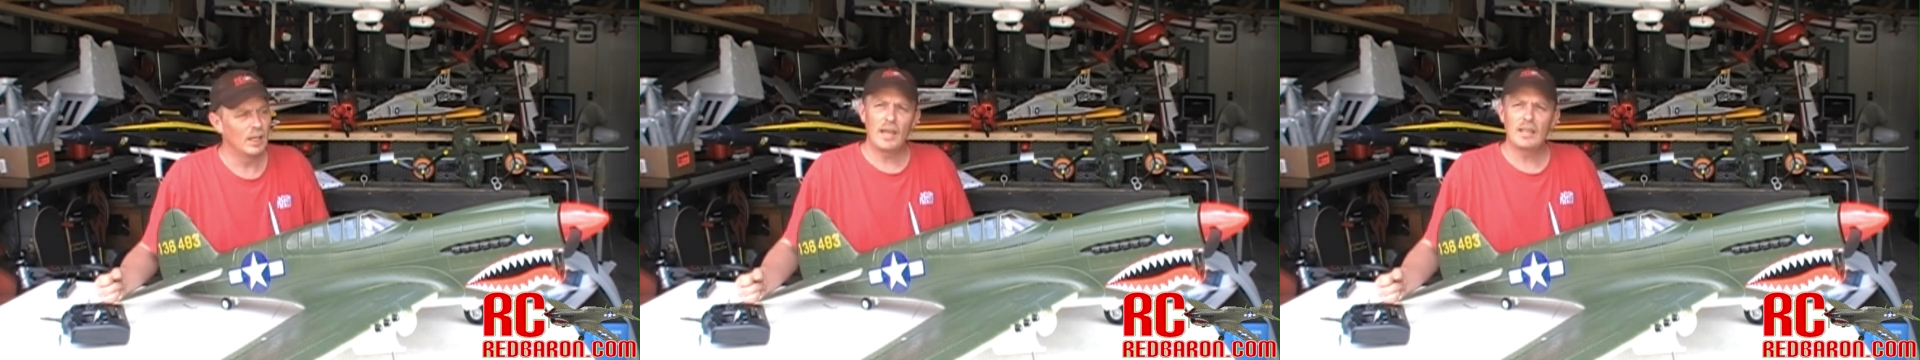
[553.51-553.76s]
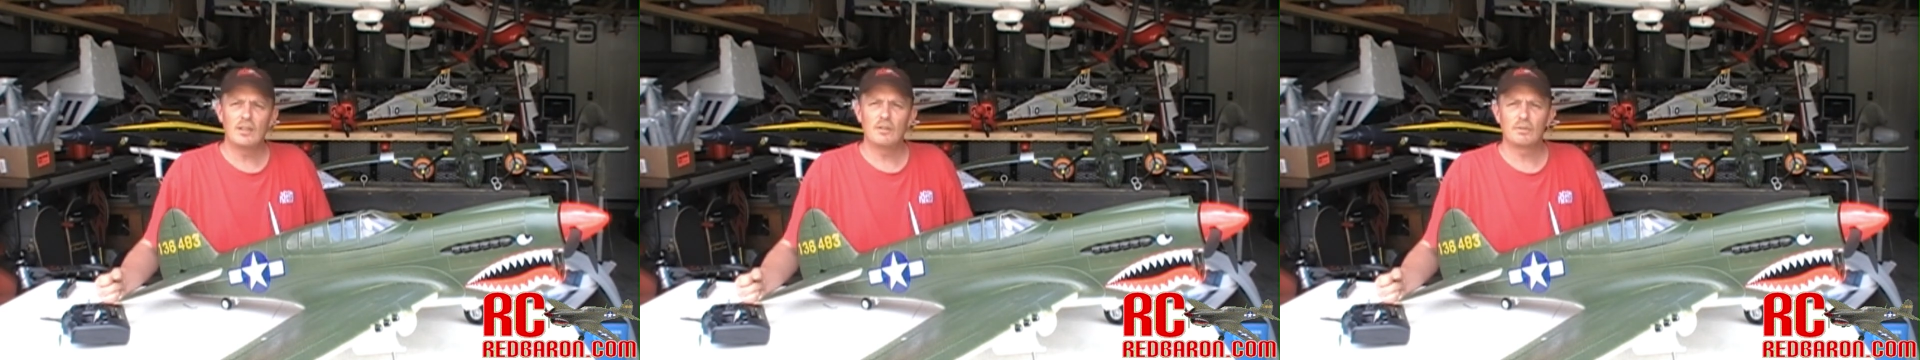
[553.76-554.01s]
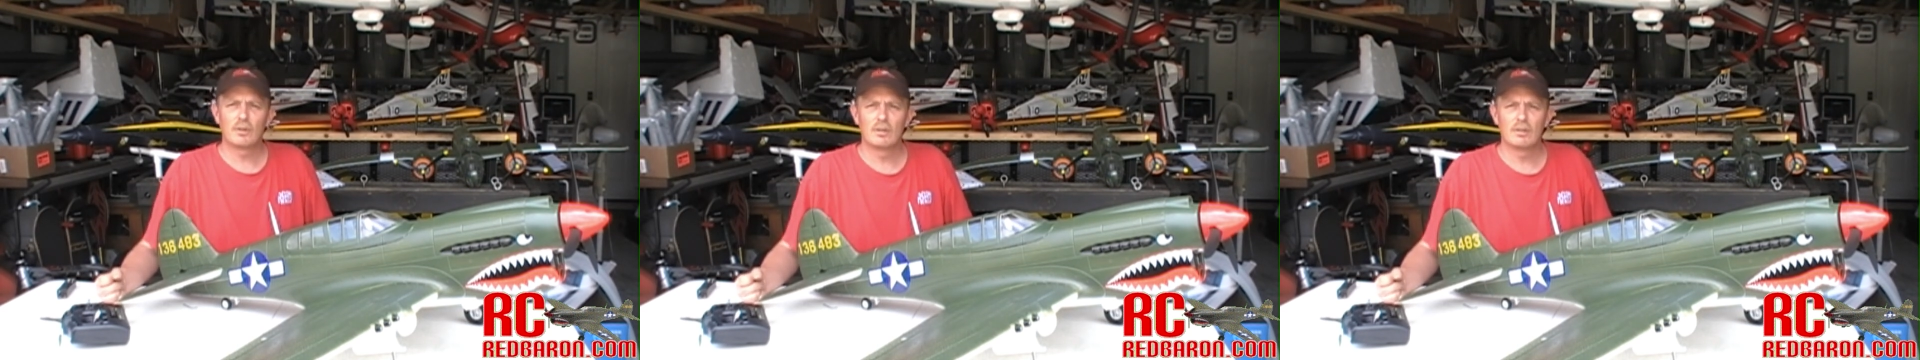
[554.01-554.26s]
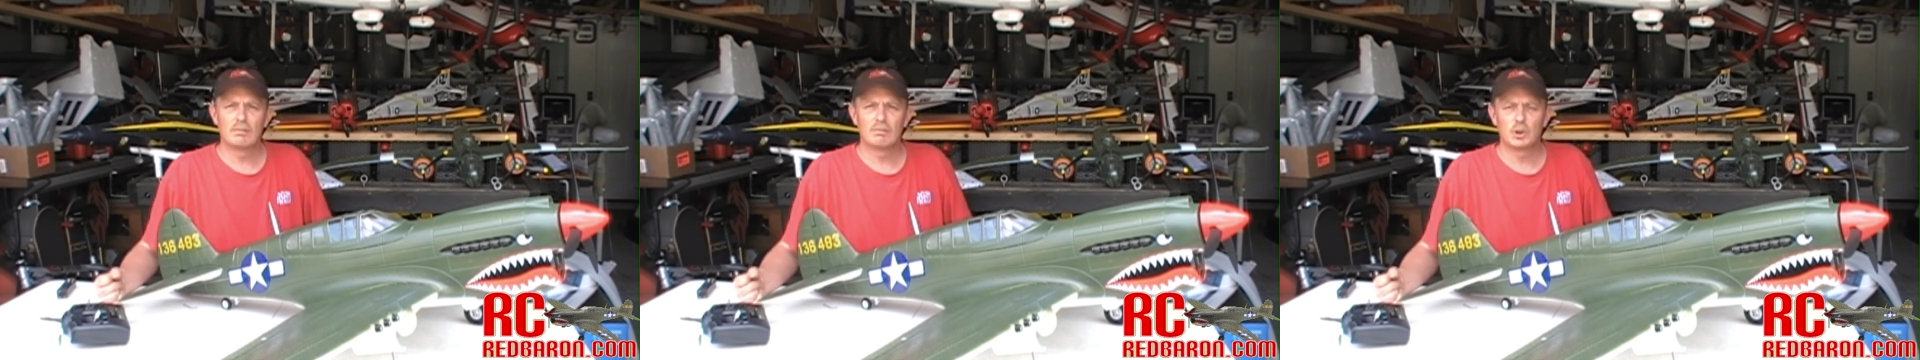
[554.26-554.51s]
Thank you
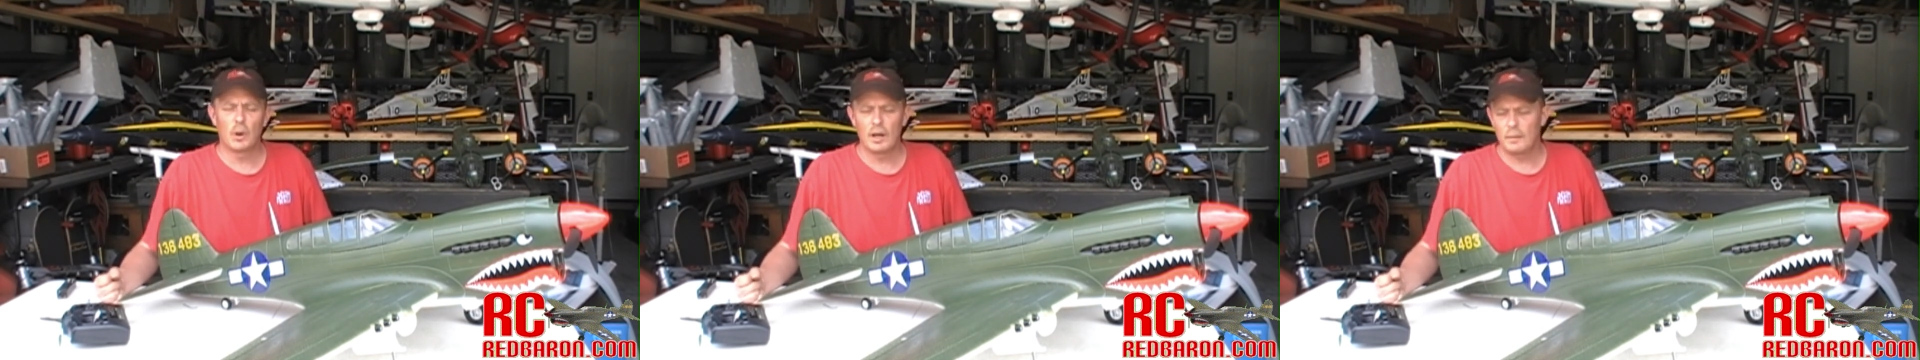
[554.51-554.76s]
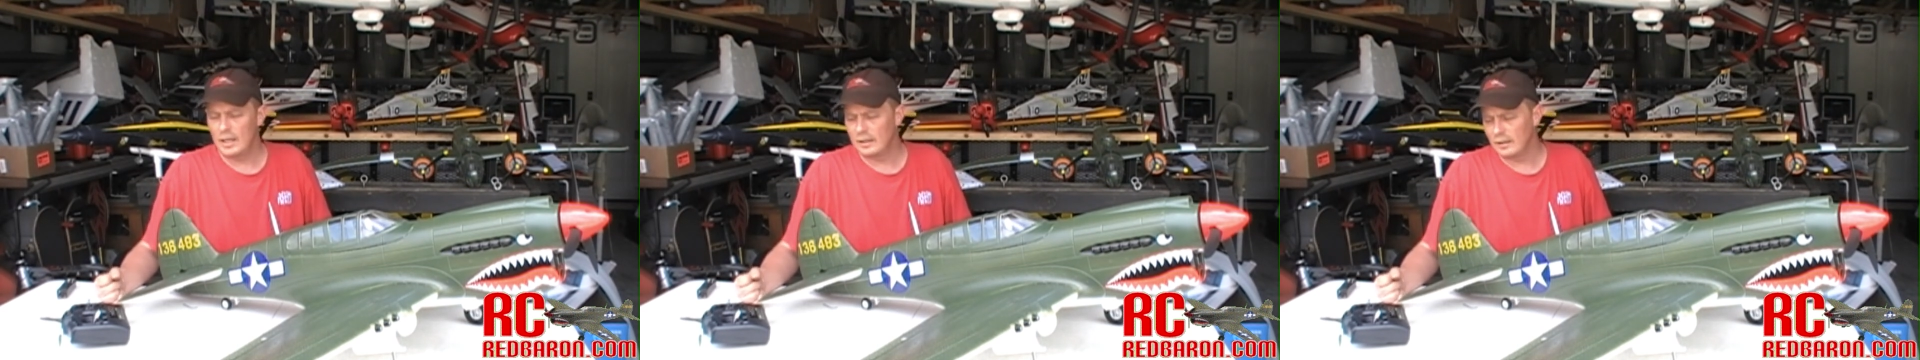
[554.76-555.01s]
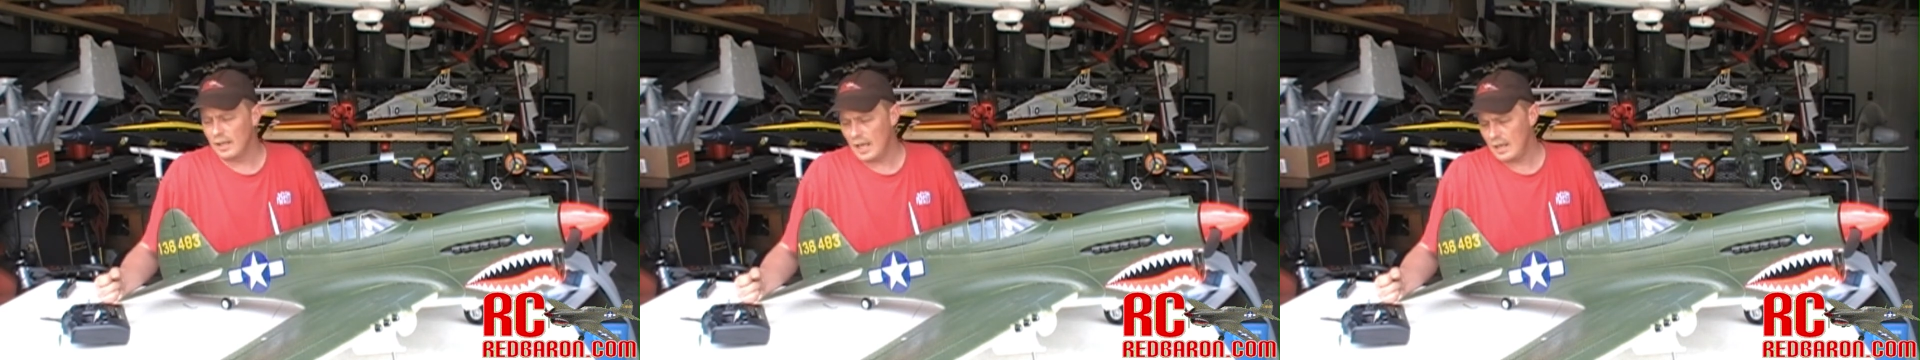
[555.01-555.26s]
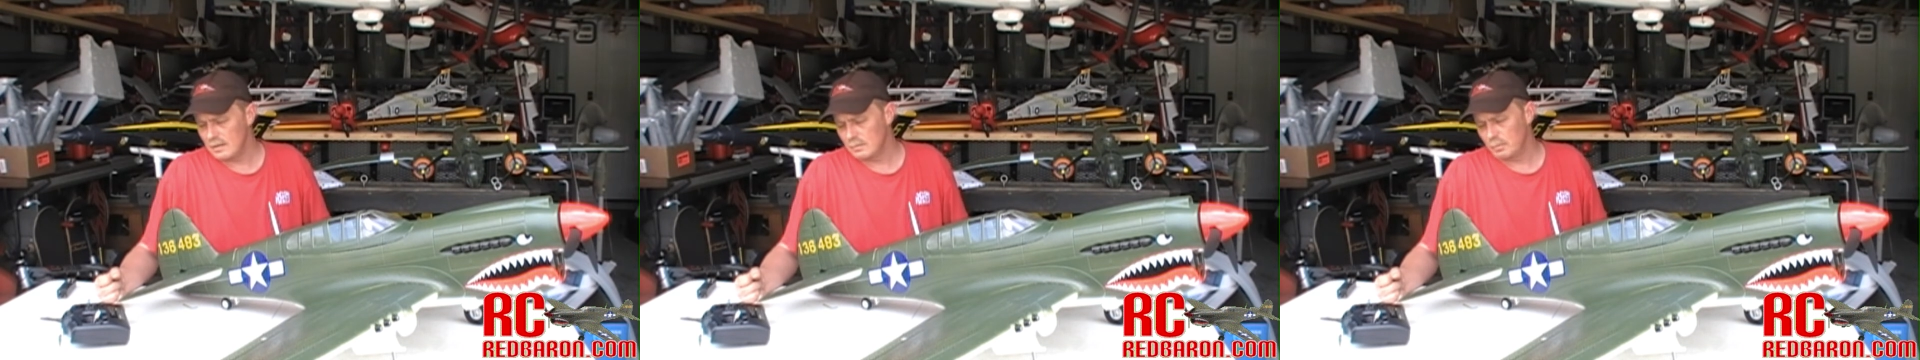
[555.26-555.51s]
for joining me
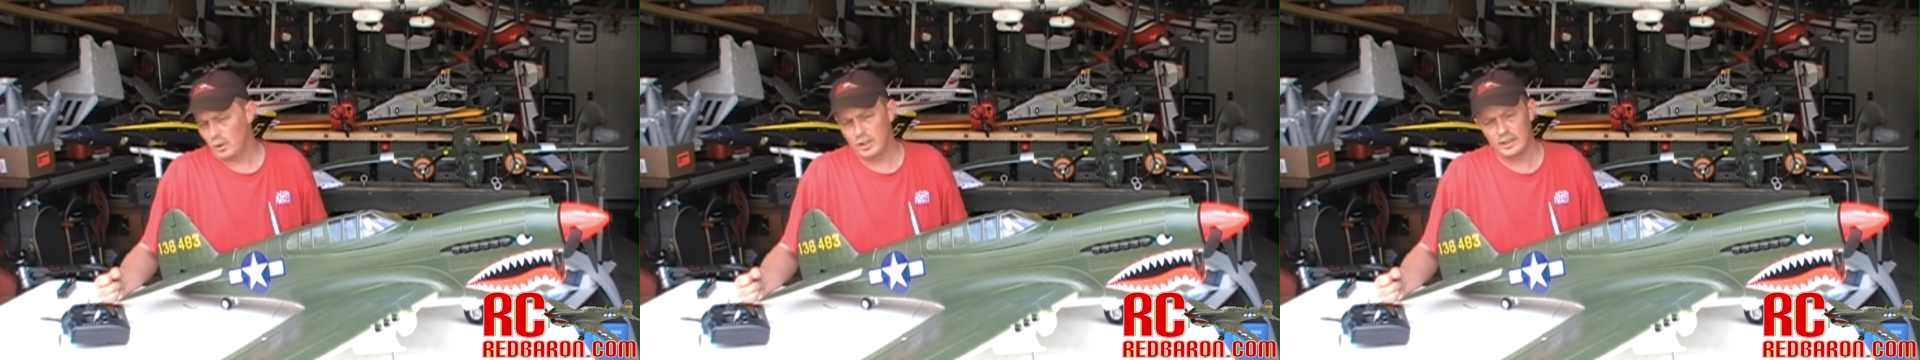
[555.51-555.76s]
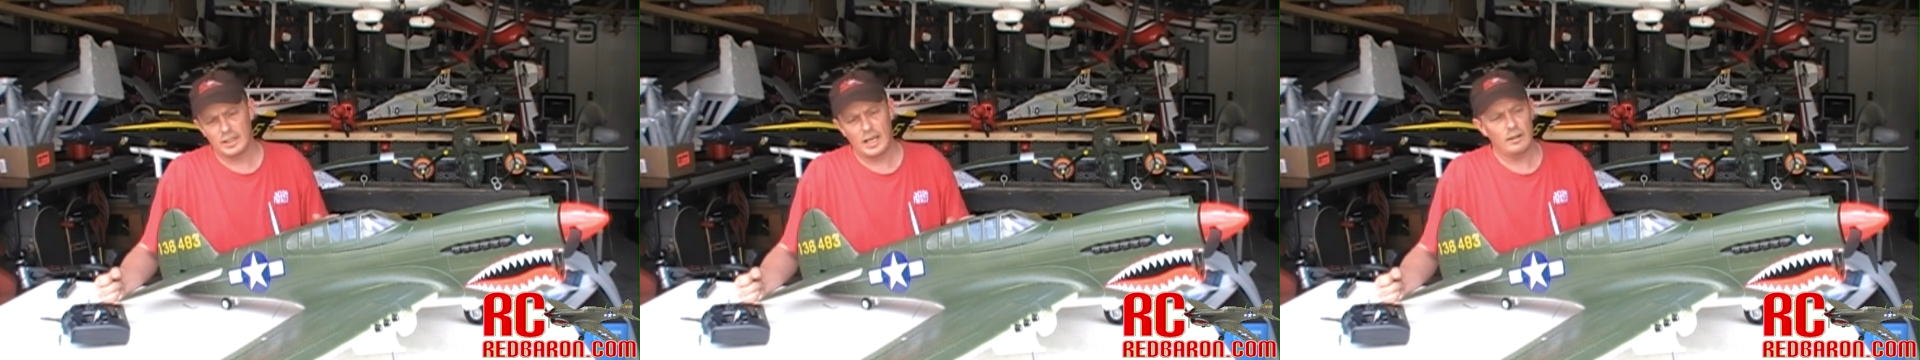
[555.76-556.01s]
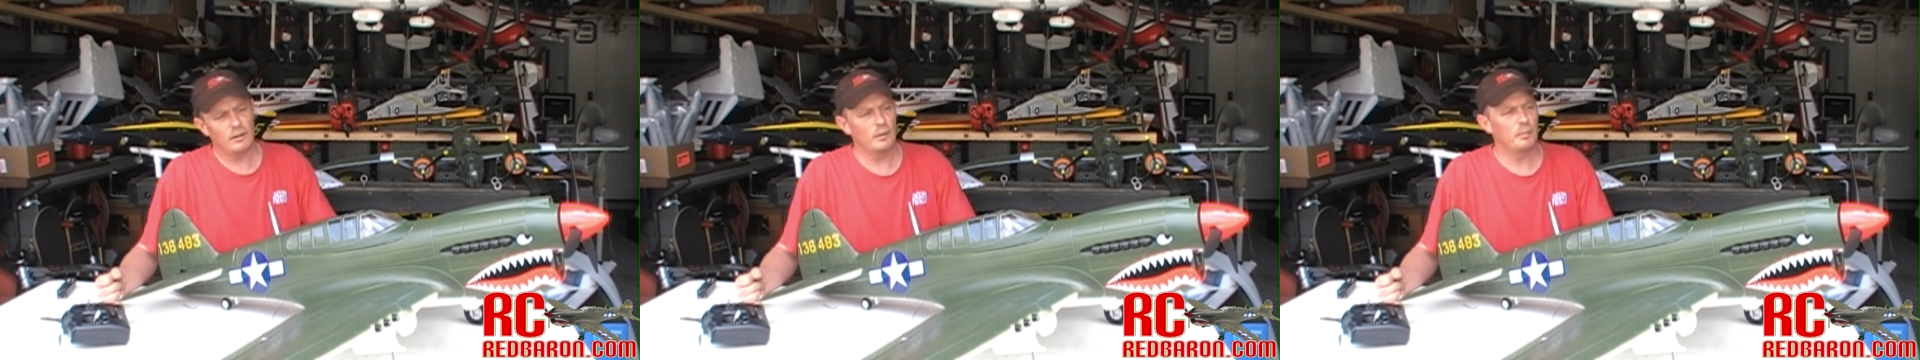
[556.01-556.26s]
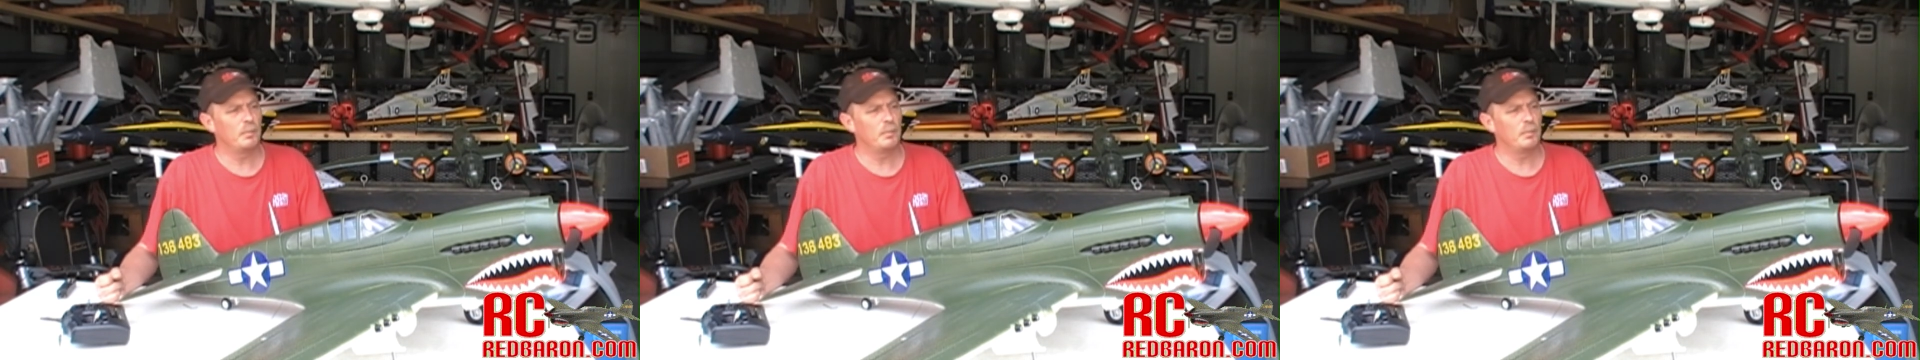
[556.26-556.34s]
today and putting together